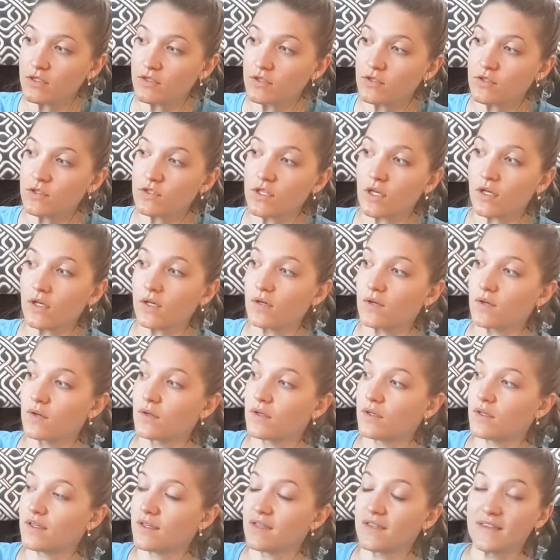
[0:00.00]

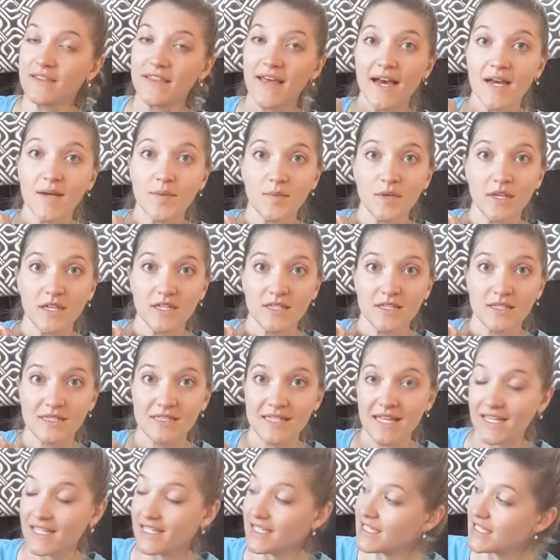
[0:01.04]
So that means
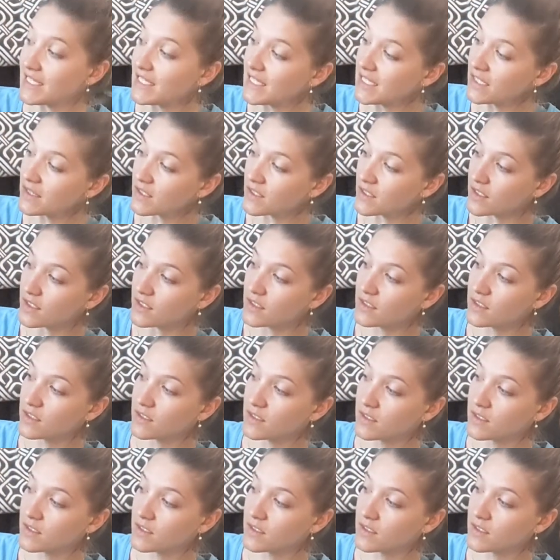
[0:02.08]
that either